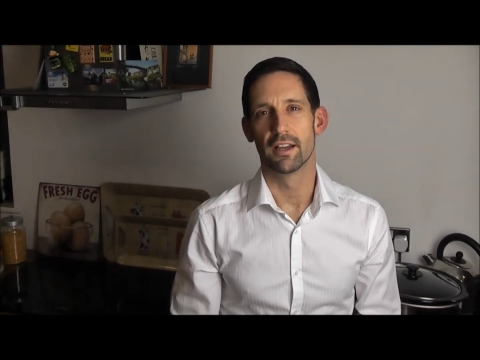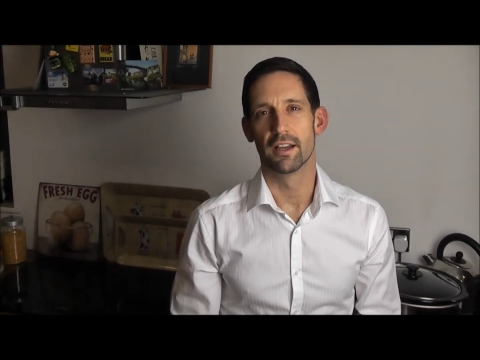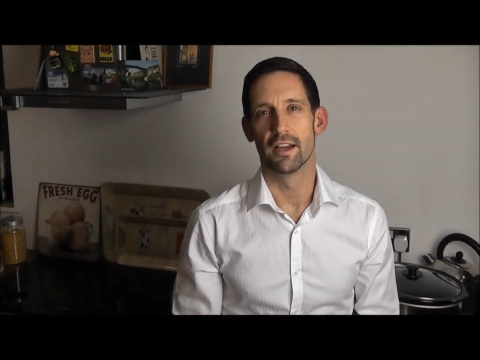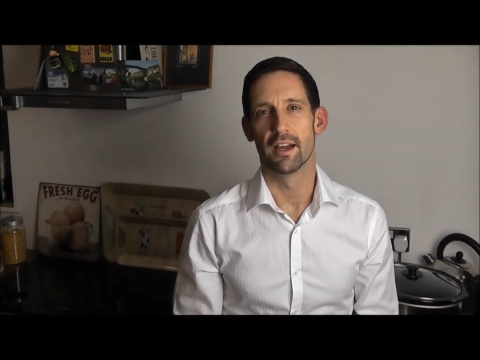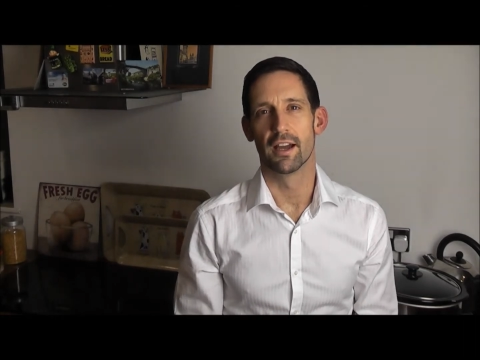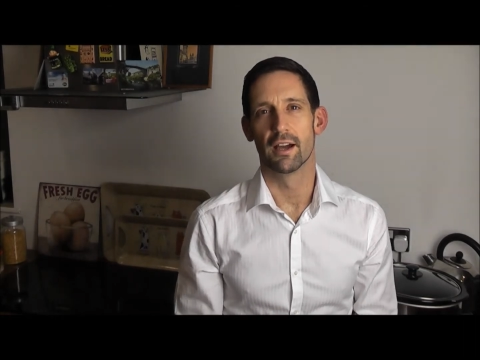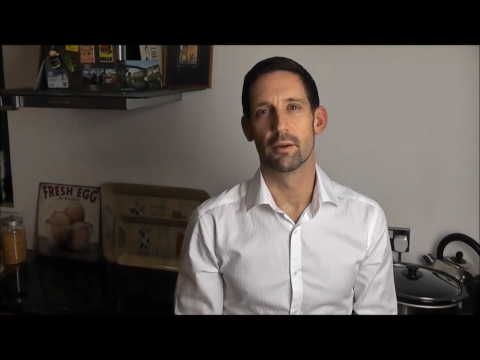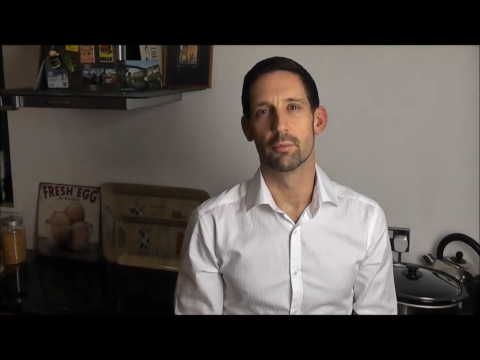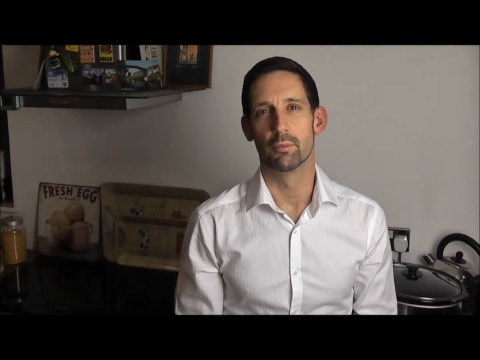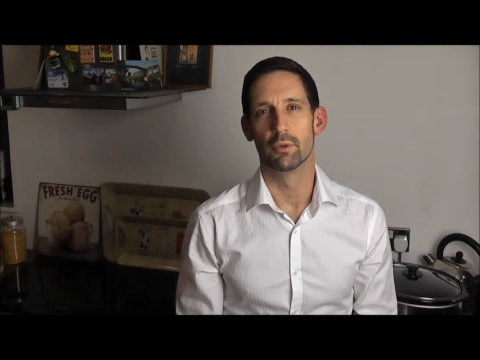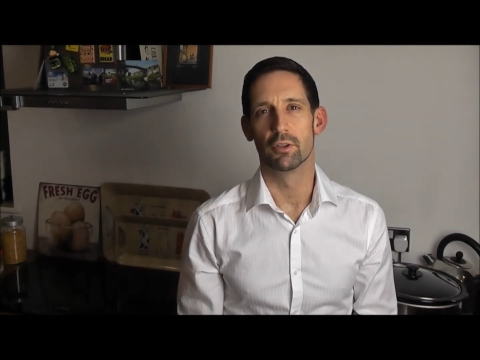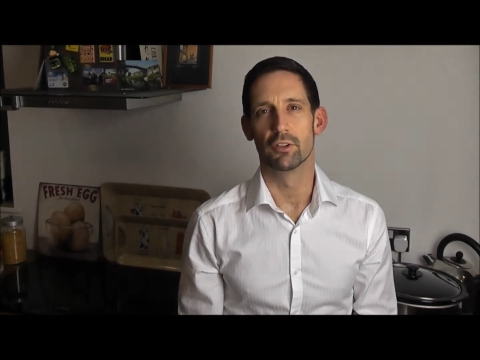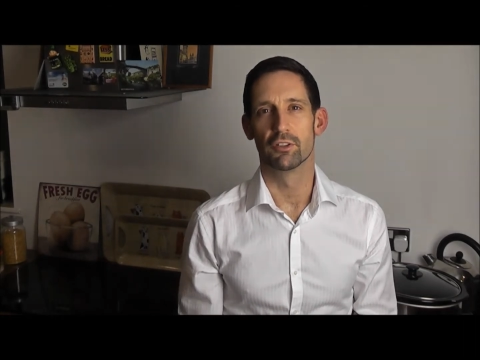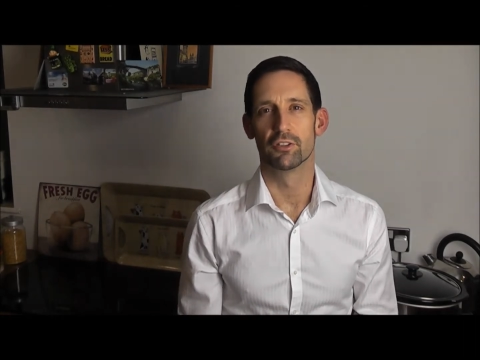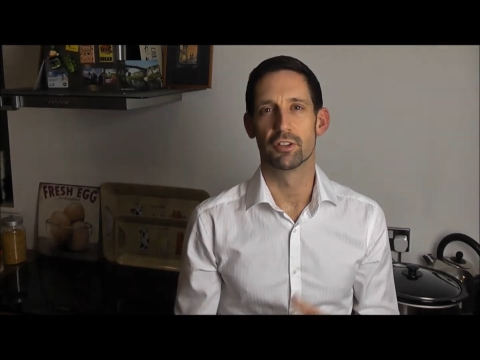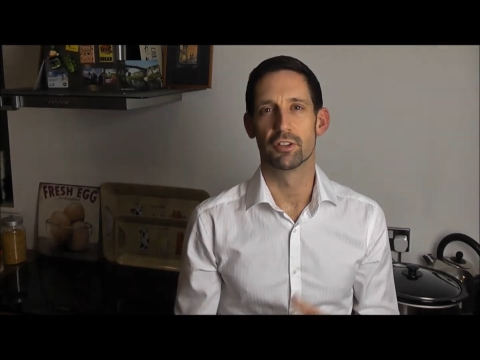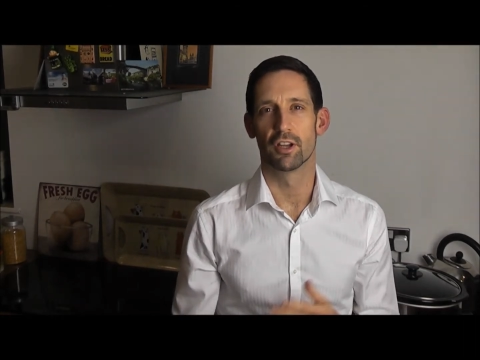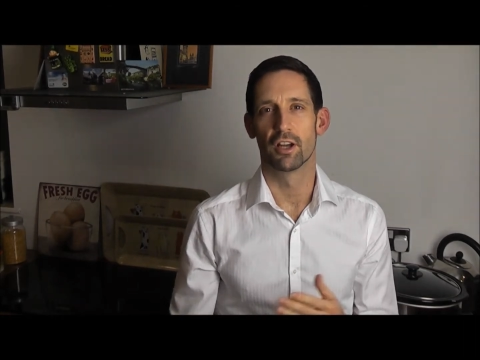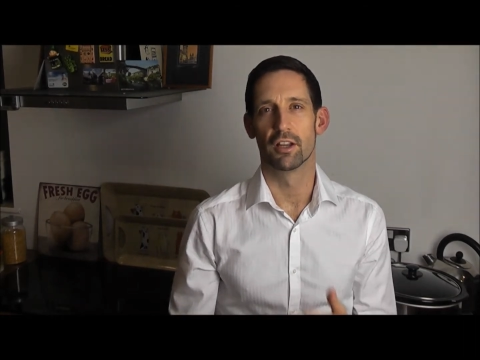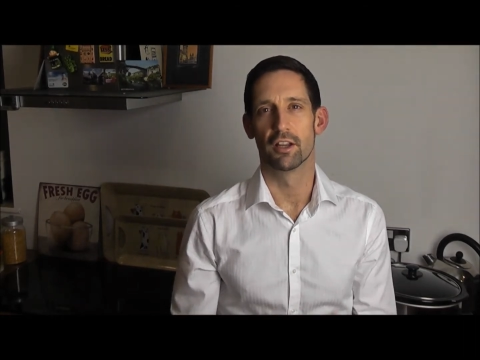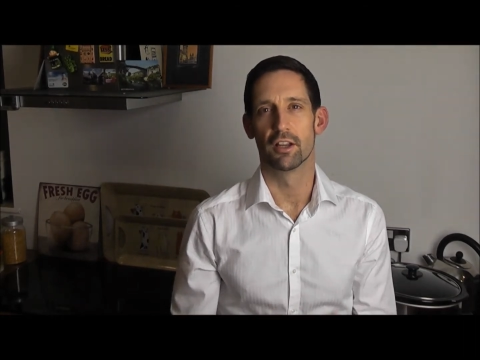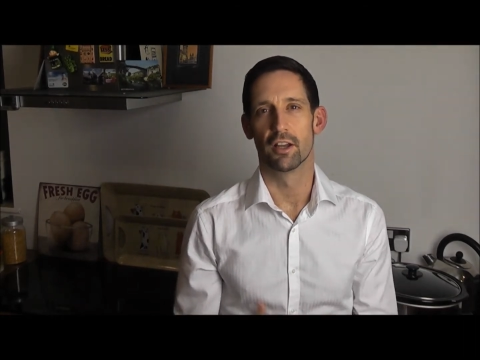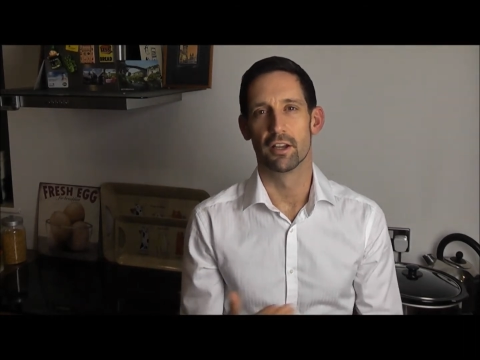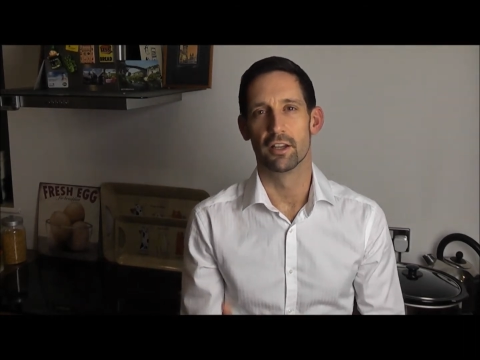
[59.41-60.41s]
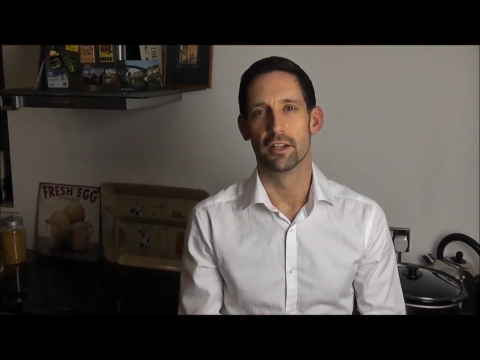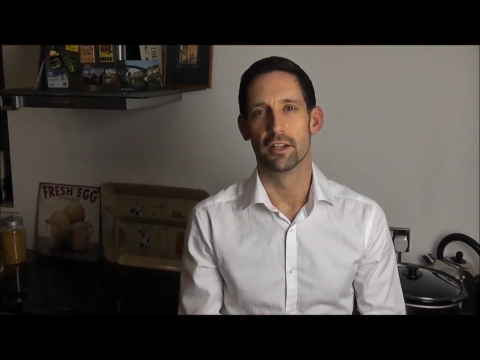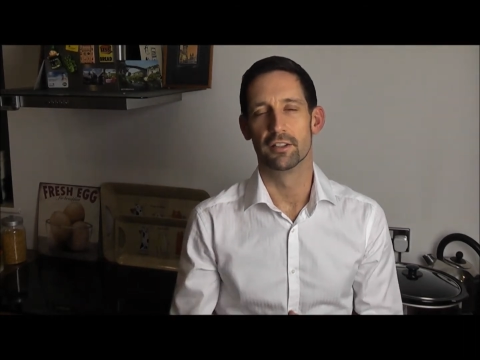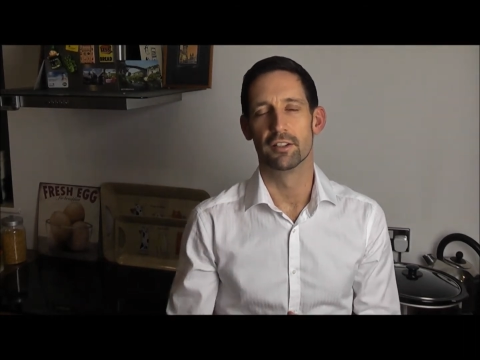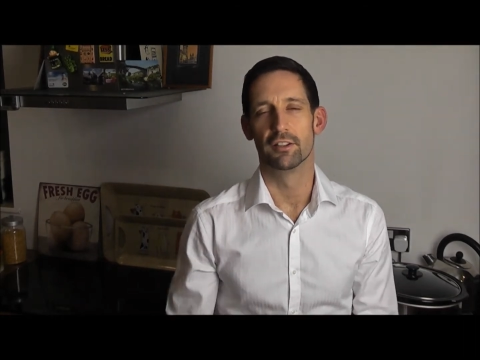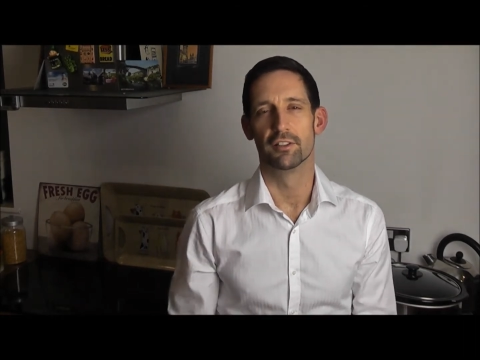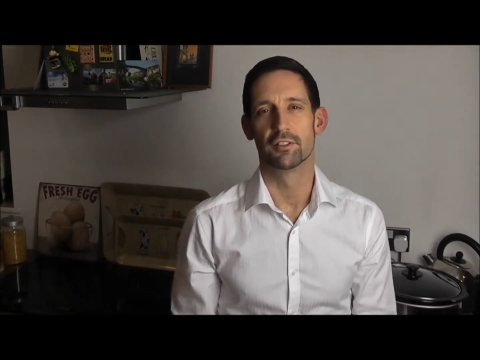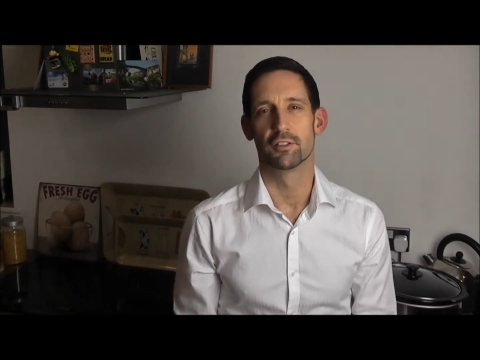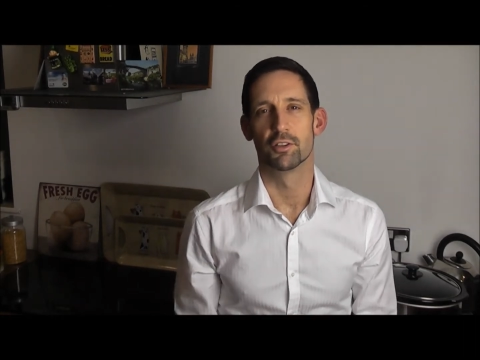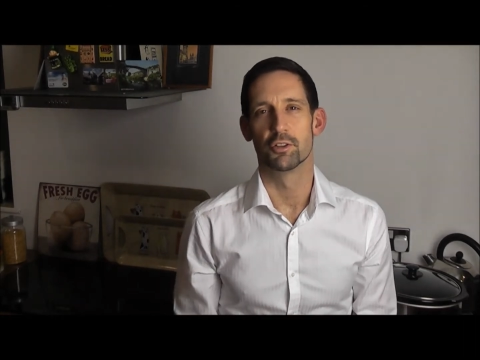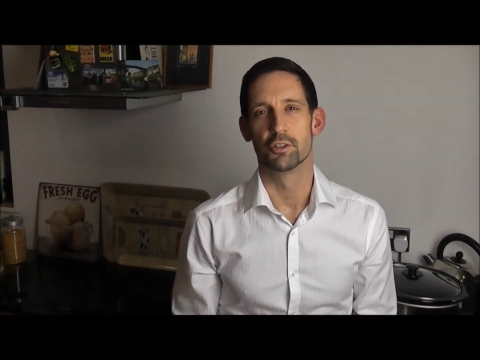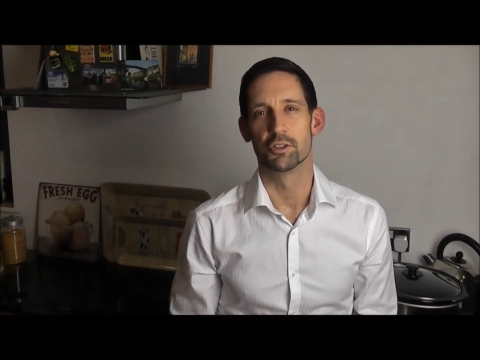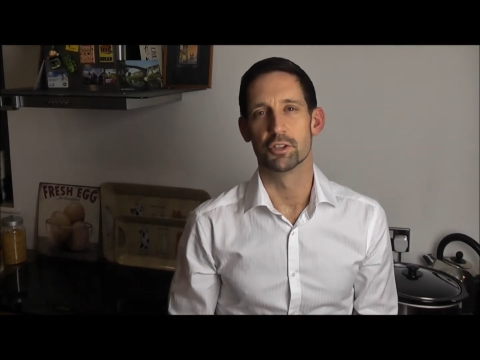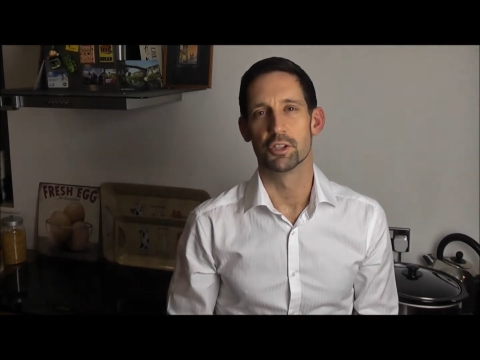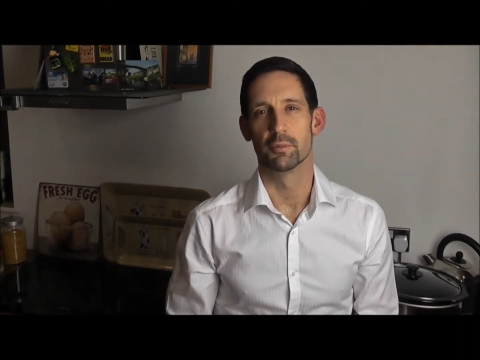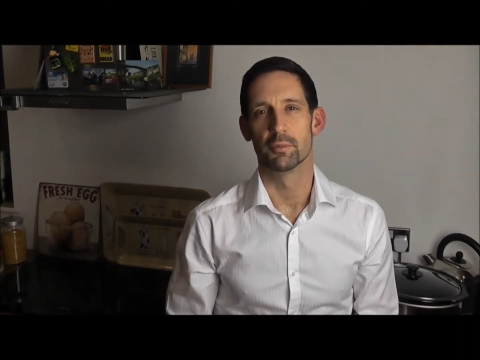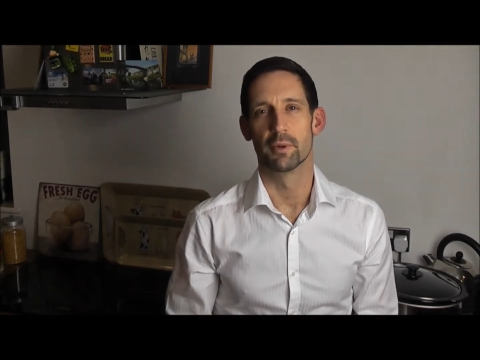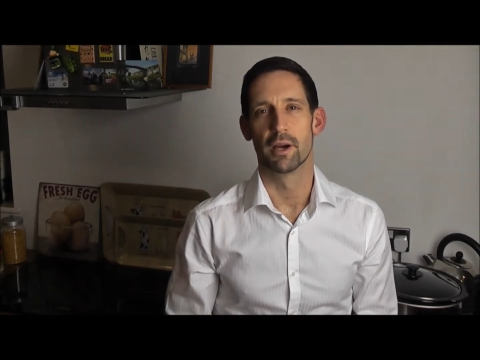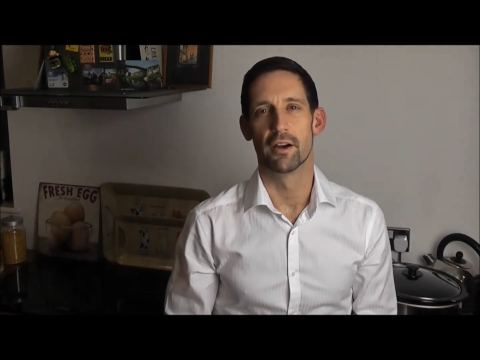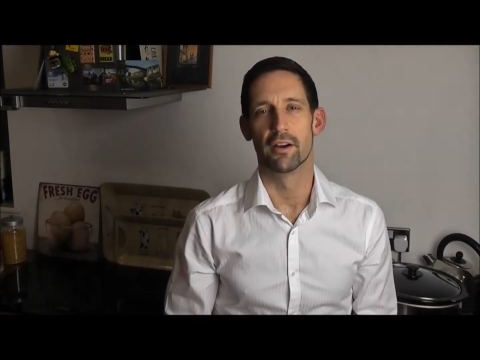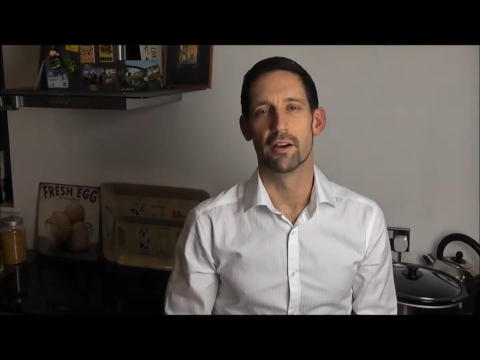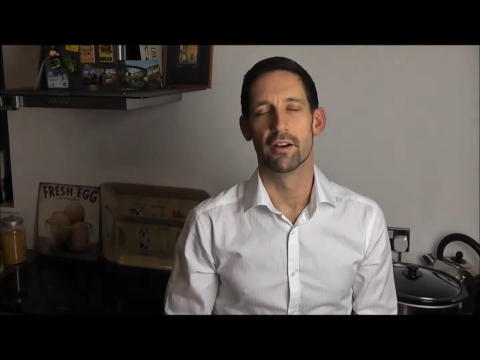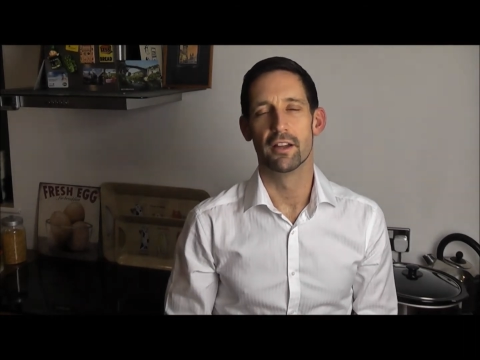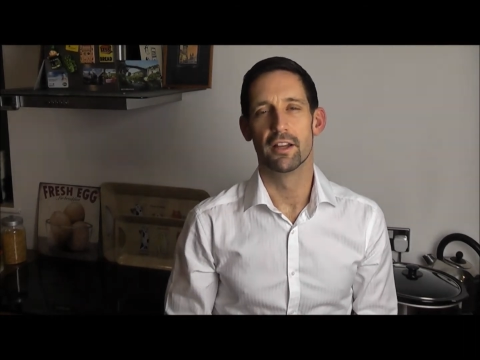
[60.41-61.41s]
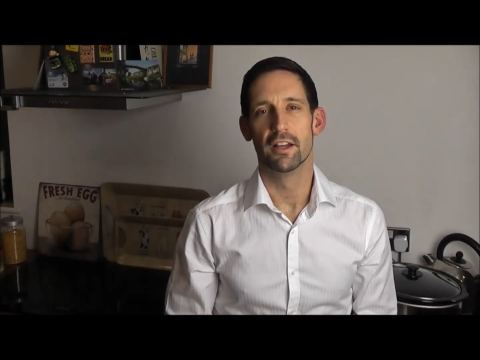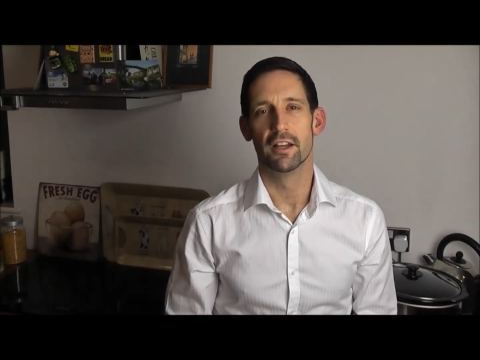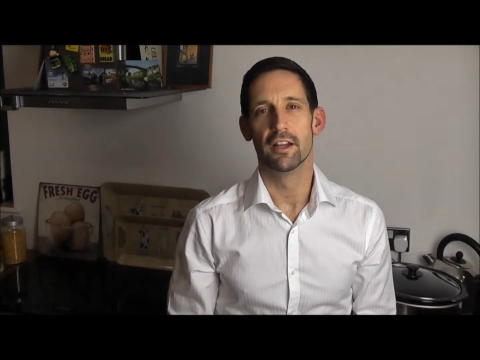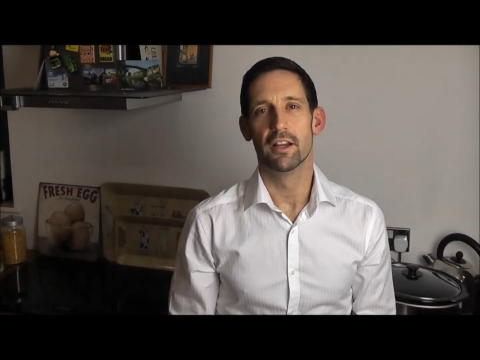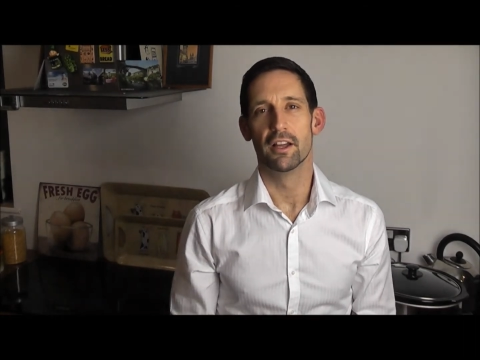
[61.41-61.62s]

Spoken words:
and we'll start a discussion about